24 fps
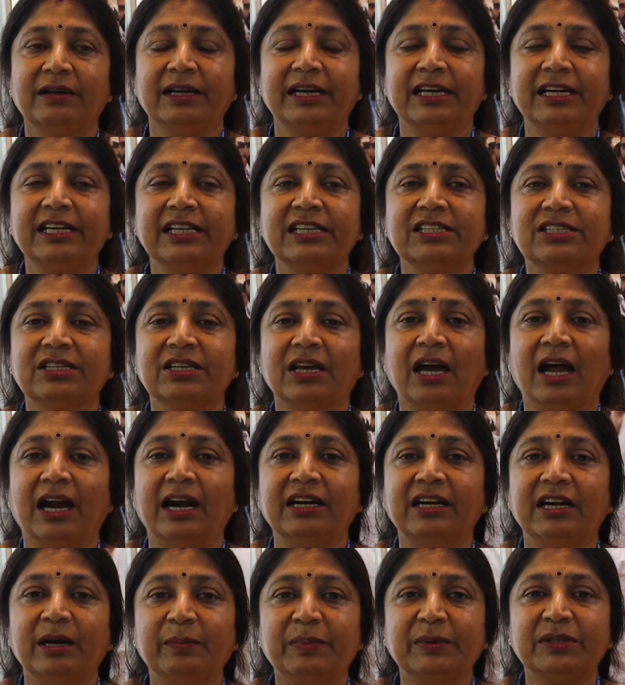it is
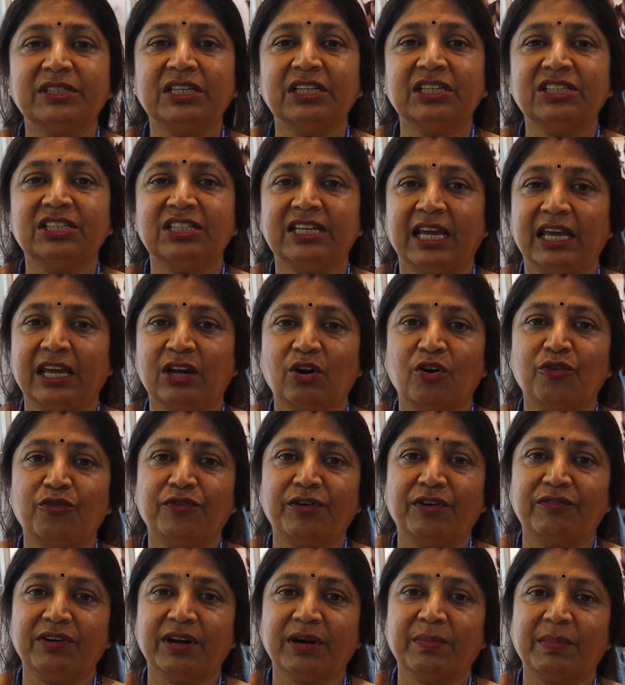100% share
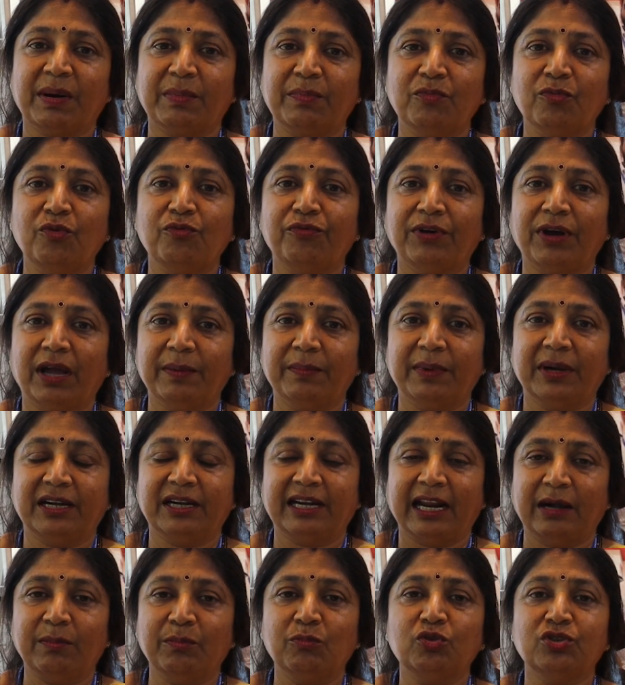of our bamboo fiber,
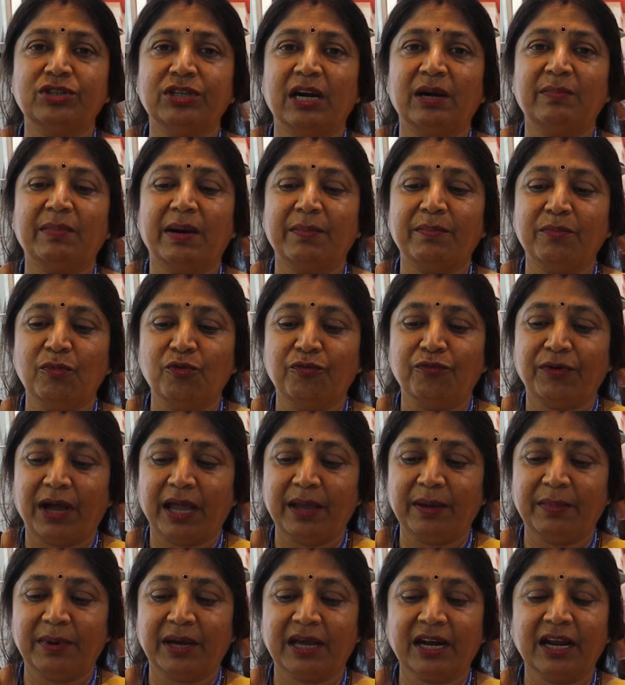Tenbu cell bamboo
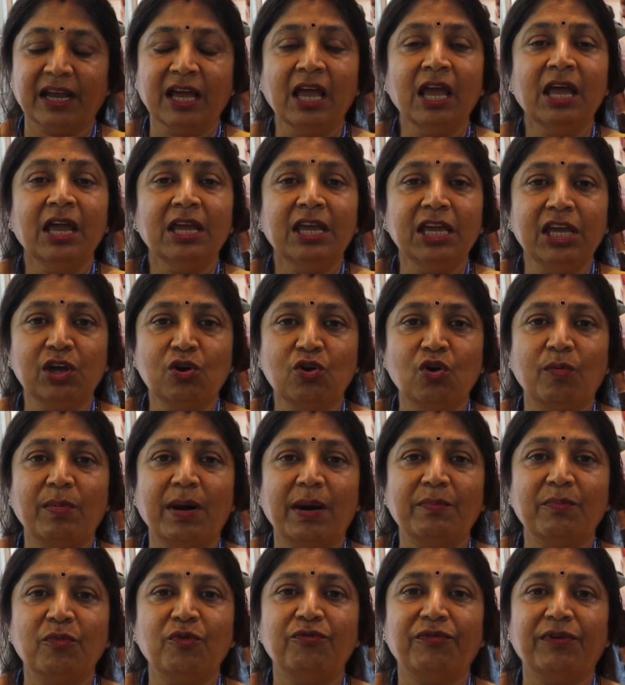fiber, Eco
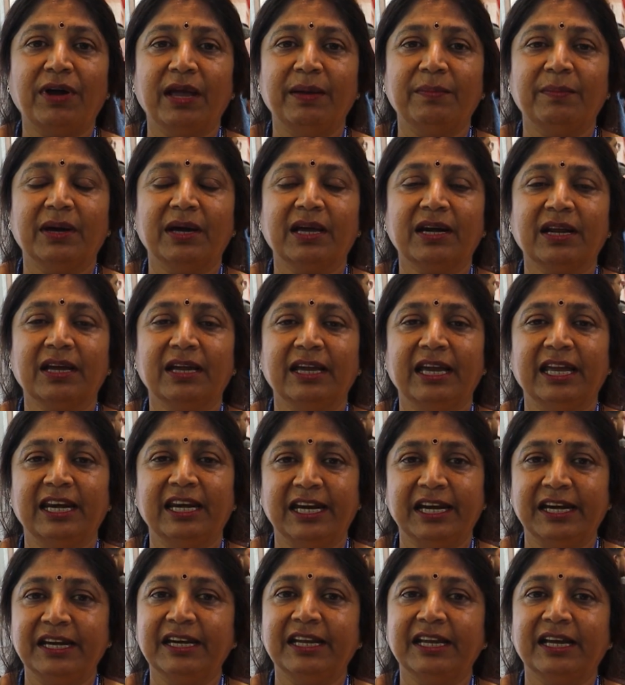Bamboo fiber
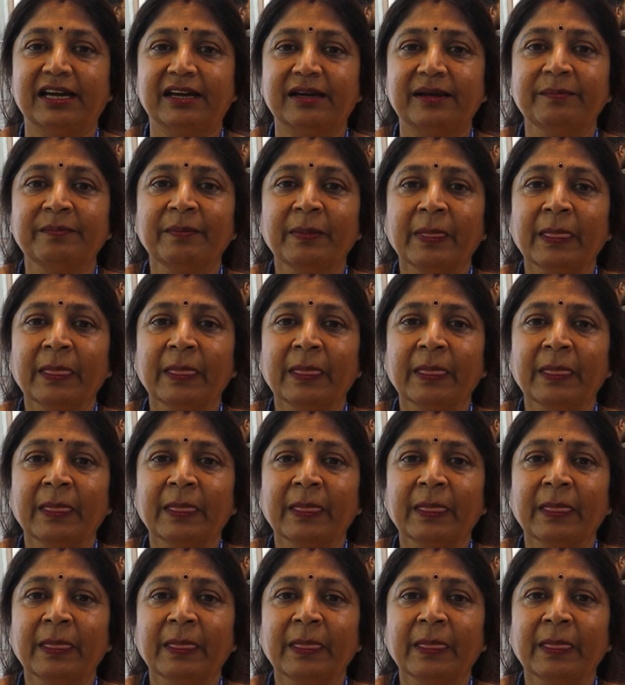in India.